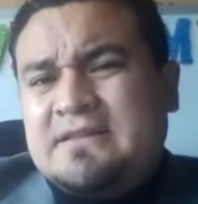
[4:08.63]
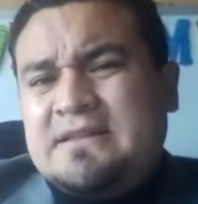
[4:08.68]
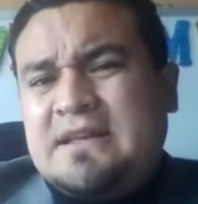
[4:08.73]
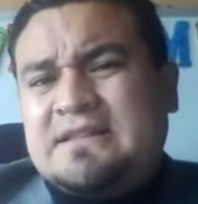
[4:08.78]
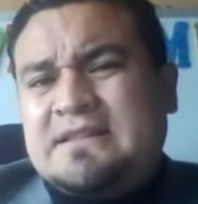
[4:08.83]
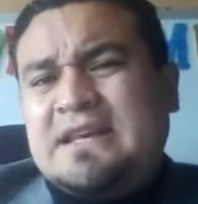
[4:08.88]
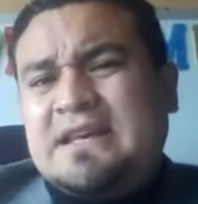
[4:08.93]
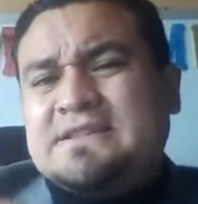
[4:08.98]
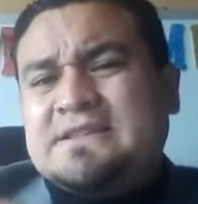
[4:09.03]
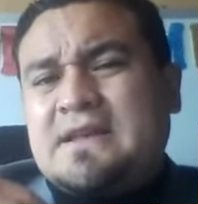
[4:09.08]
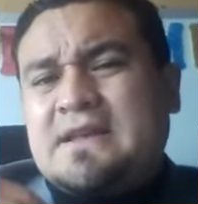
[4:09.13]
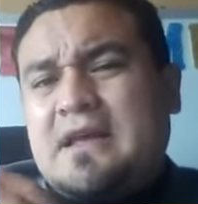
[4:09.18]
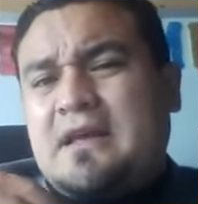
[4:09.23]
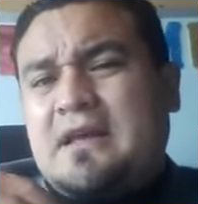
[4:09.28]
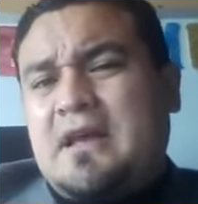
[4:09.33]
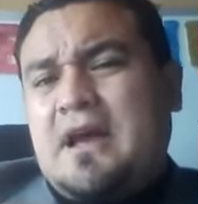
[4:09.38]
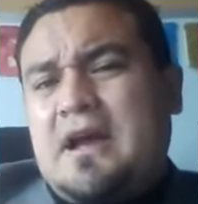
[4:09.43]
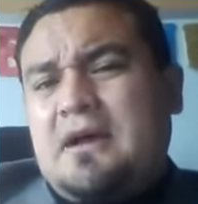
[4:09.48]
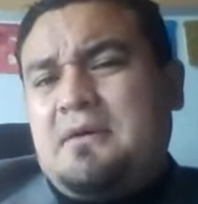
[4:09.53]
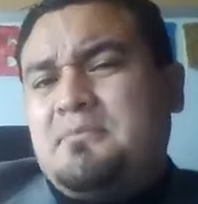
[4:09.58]
The text
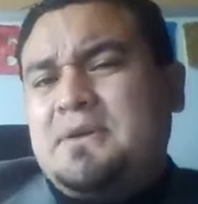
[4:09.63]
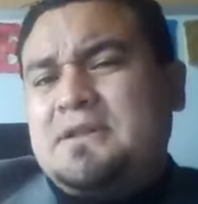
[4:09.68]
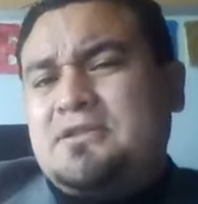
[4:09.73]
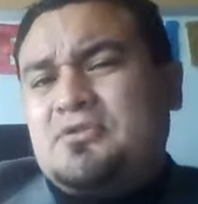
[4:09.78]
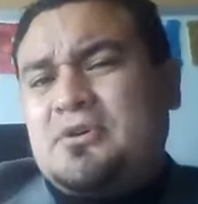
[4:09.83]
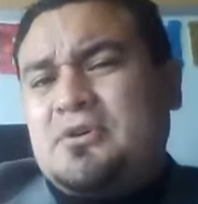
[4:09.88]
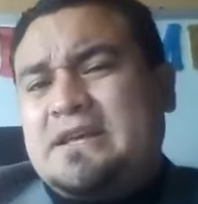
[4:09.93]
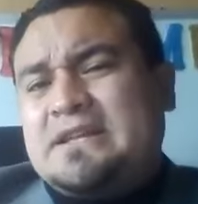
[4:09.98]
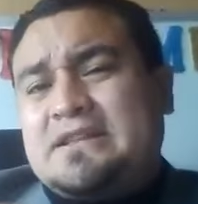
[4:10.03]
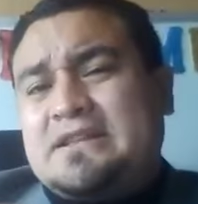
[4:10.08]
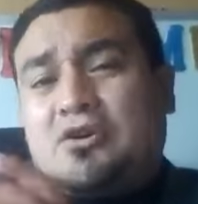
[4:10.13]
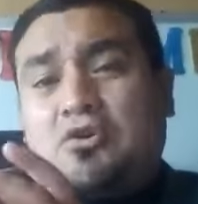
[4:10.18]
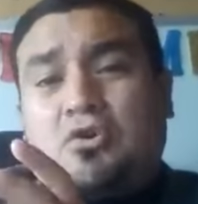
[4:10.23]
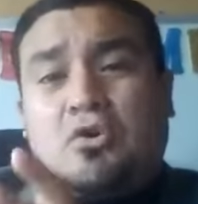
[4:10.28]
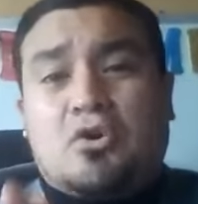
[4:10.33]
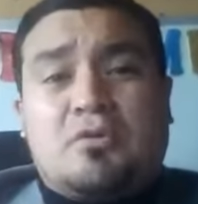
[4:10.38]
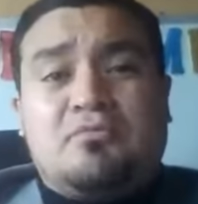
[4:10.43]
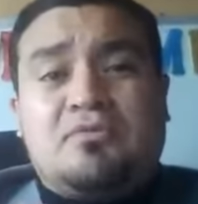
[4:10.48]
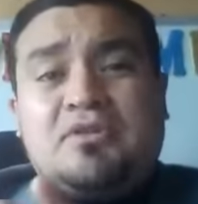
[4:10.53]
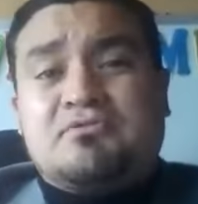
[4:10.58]
uh, mean to hit the
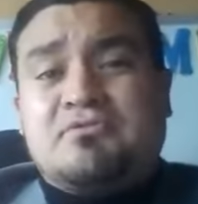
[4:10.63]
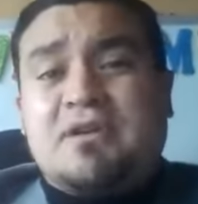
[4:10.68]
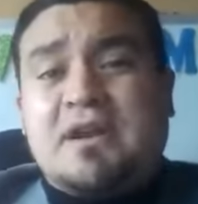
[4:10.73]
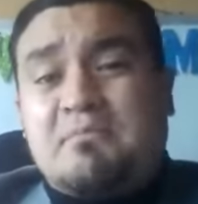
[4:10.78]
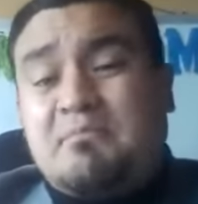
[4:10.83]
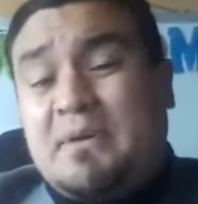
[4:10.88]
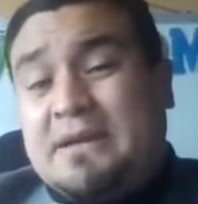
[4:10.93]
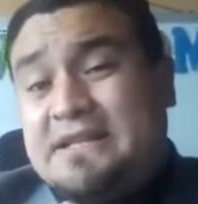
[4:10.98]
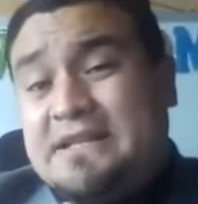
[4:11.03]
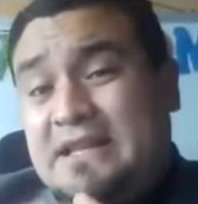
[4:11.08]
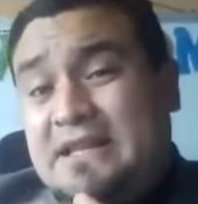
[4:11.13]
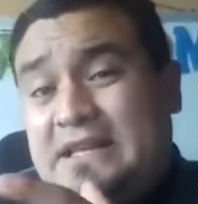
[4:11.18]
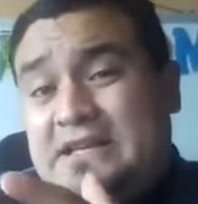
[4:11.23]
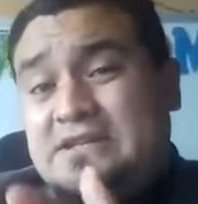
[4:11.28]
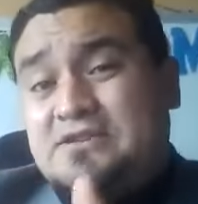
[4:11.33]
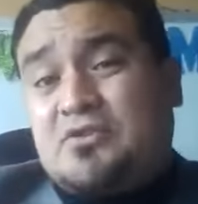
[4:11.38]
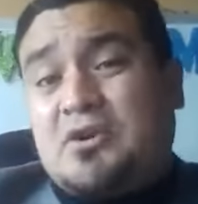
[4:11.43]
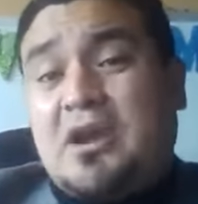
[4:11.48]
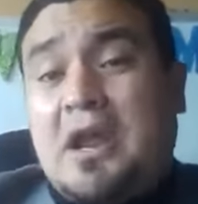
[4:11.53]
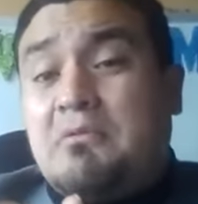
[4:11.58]
core of the reader by telling
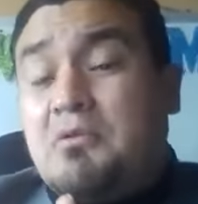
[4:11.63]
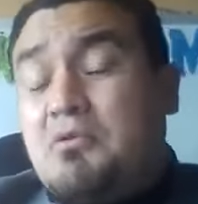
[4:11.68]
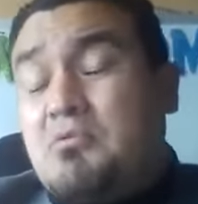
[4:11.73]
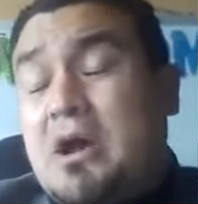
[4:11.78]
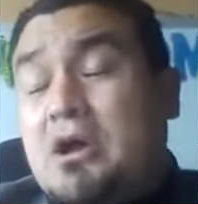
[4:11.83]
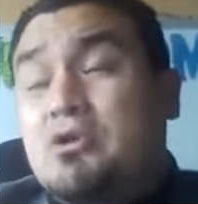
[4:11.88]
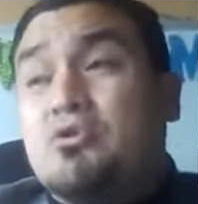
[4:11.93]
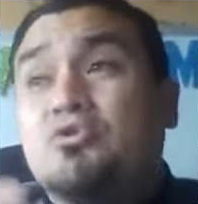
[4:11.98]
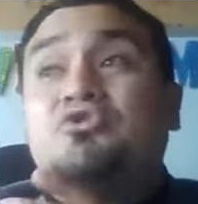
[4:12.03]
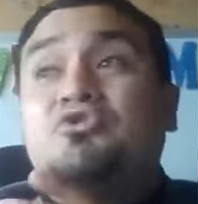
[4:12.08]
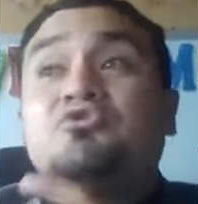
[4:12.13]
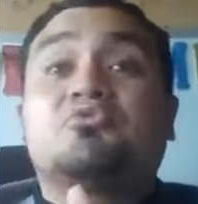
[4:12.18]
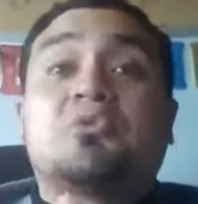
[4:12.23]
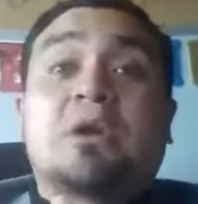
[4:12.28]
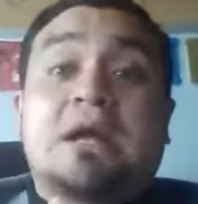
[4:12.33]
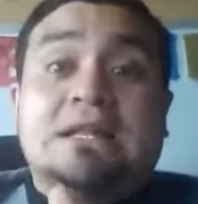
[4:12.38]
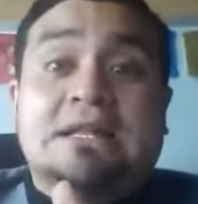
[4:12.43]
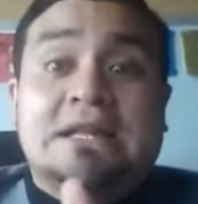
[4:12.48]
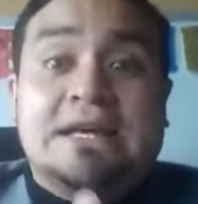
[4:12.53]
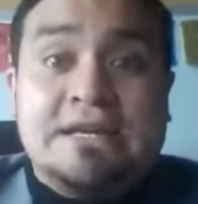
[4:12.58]
a story everyone could
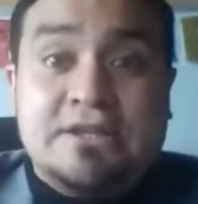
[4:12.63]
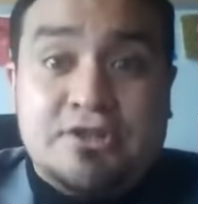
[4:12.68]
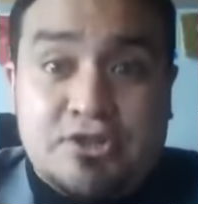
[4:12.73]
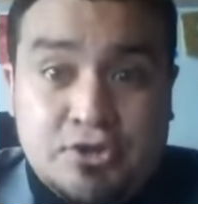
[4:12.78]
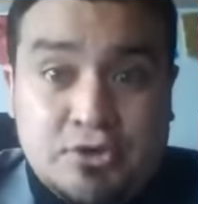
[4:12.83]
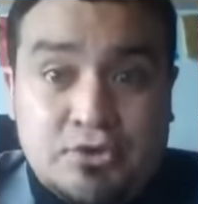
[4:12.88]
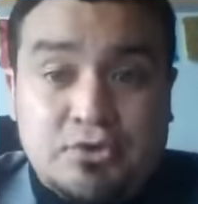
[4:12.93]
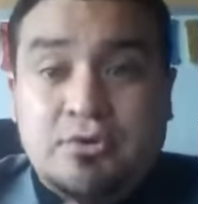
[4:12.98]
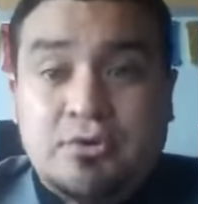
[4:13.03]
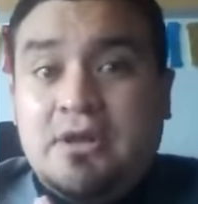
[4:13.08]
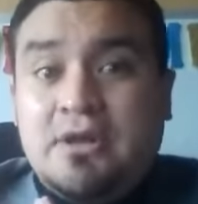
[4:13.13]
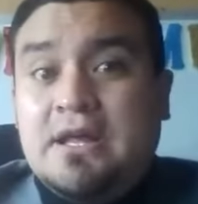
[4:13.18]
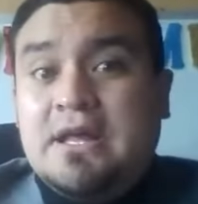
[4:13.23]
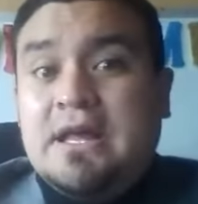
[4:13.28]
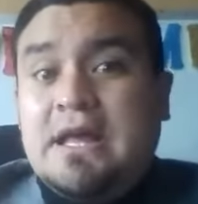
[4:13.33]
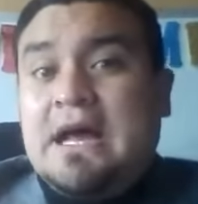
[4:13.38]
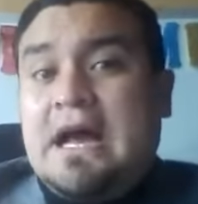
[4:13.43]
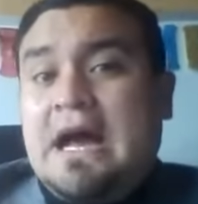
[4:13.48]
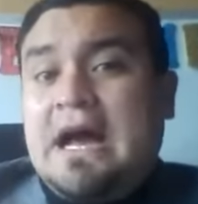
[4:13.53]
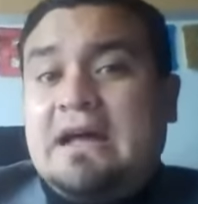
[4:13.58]
relate to
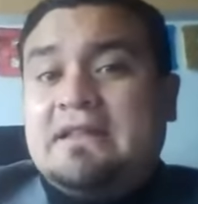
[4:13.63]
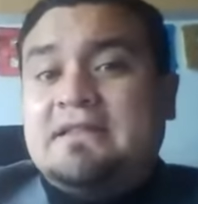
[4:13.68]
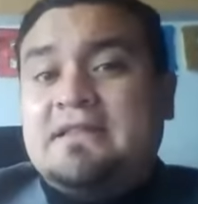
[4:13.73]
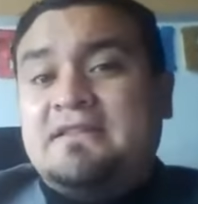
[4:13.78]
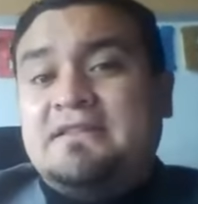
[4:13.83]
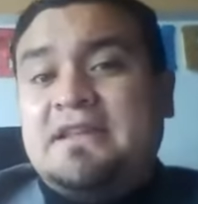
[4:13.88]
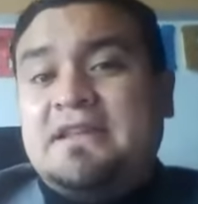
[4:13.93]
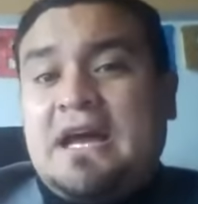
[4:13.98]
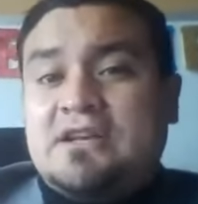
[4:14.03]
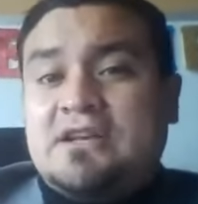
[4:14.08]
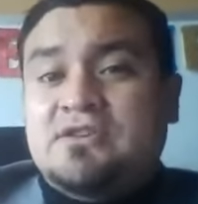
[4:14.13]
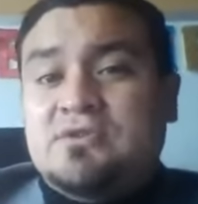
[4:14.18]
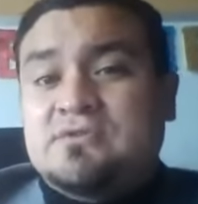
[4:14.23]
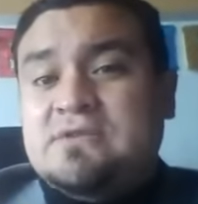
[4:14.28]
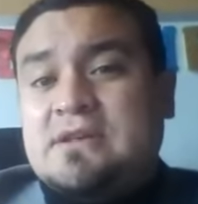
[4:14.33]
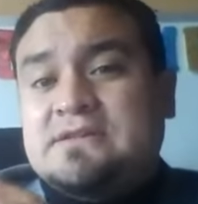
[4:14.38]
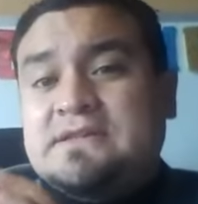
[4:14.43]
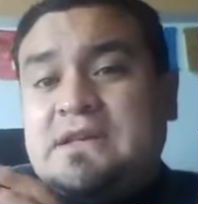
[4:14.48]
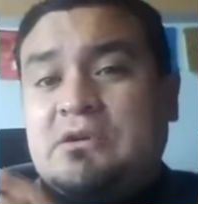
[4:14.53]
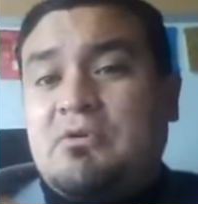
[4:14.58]
and the
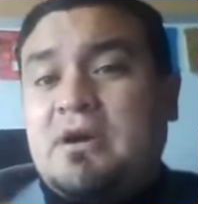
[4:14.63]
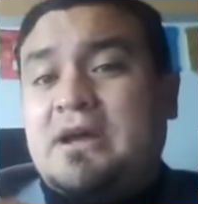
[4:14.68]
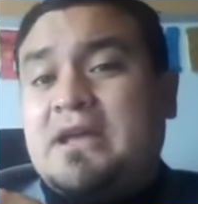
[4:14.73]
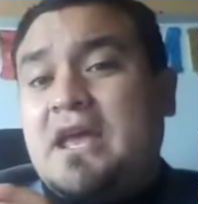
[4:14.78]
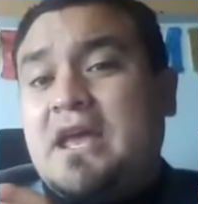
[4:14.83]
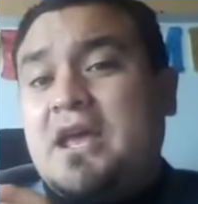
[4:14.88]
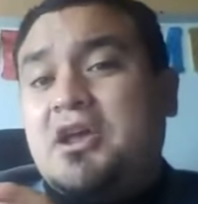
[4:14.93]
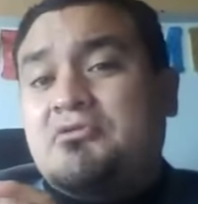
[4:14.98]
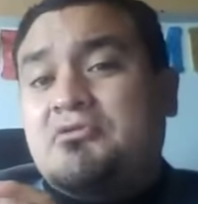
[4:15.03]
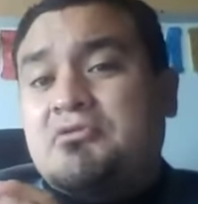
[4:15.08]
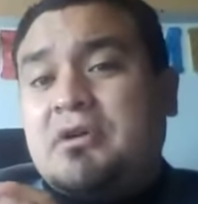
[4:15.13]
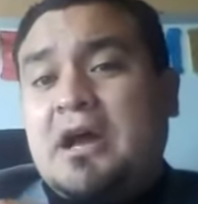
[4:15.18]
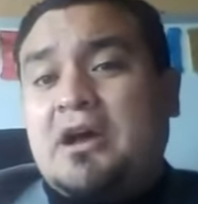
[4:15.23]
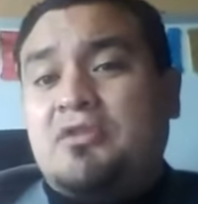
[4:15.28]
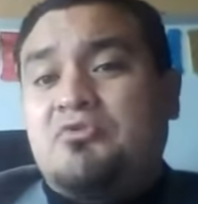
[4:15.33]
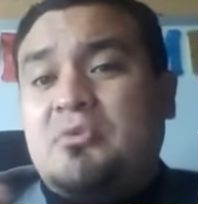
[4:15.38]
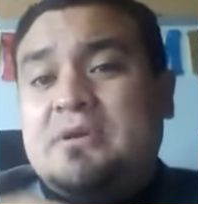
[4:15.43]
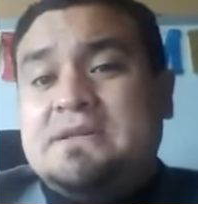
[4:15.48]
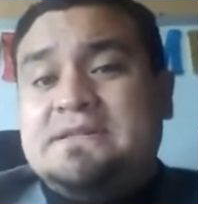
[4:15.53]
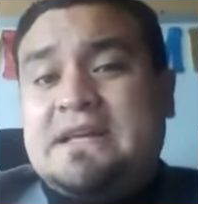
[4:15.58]
actions someone can carry
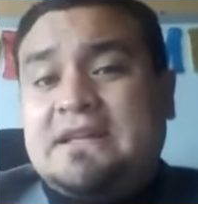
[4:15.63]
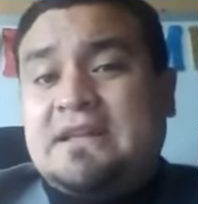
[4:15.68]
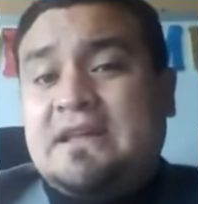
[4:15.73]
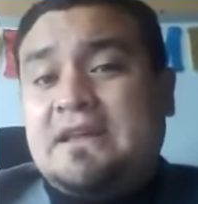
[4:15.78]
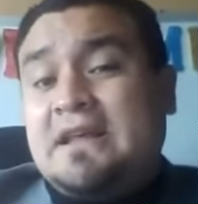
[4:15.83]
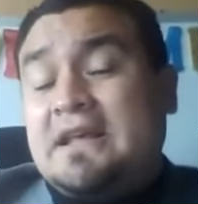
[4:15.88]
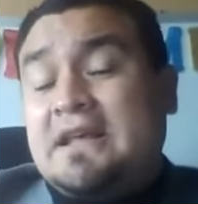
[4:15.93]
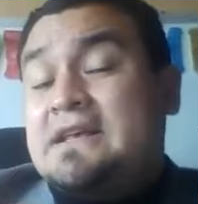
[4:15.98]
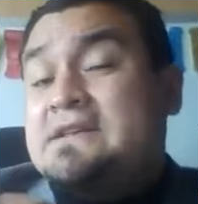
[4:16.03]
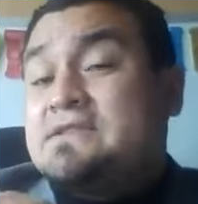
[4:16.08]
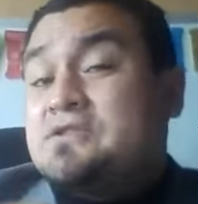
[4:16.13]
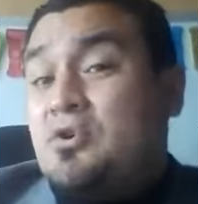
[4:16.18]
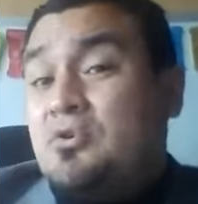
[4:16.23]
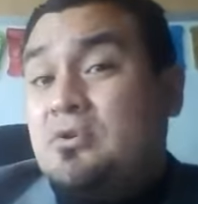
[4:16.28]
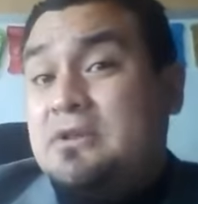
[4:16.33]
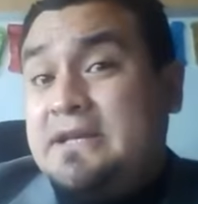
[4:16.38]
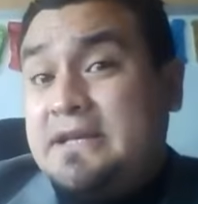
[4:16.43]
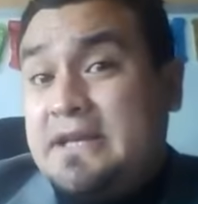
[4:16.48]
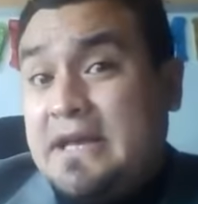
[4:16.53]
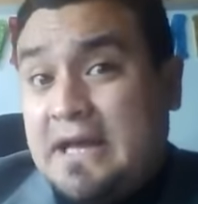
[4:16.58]
out when sanity is
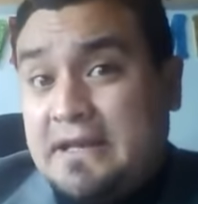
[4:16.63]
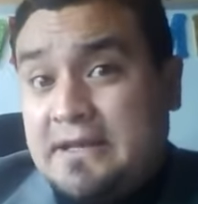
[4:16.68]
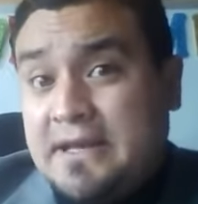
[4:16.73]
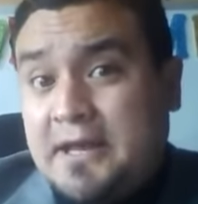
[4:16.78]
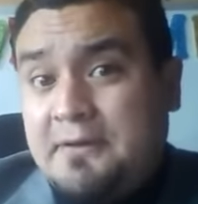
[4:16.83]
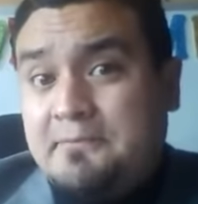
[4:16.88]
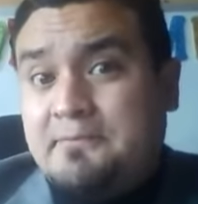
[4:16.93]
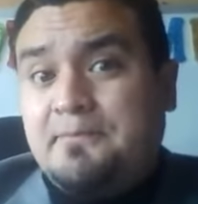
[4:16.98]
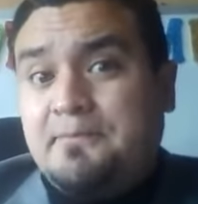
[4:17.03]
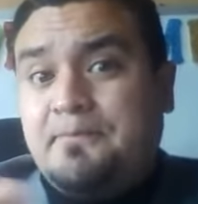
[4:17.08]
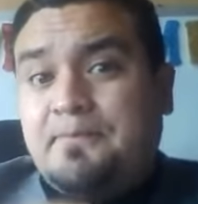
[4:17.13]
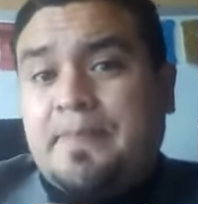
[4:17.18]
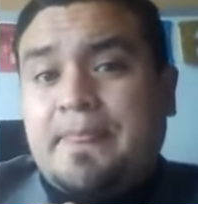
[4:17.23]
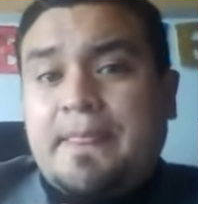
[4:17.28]
only a name.